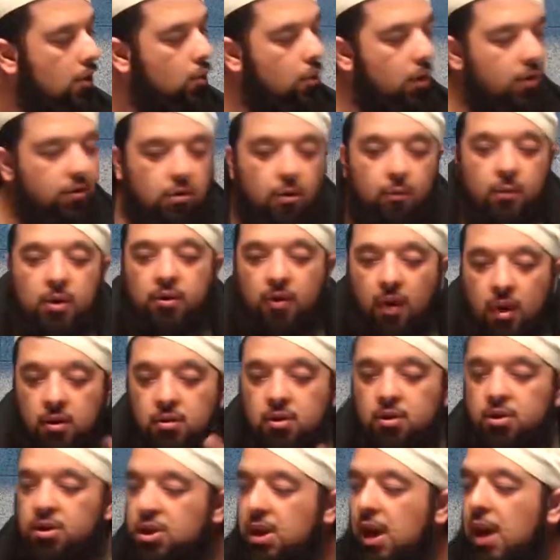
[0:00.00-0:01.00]
Wisdom is
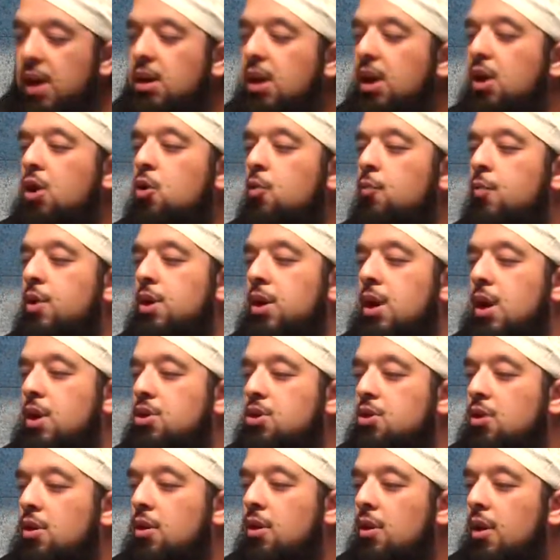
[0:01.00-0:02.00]
understanding human
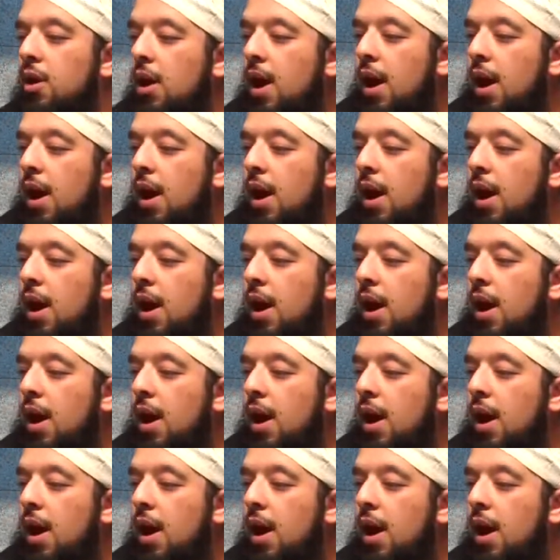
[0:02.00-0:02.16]
nature.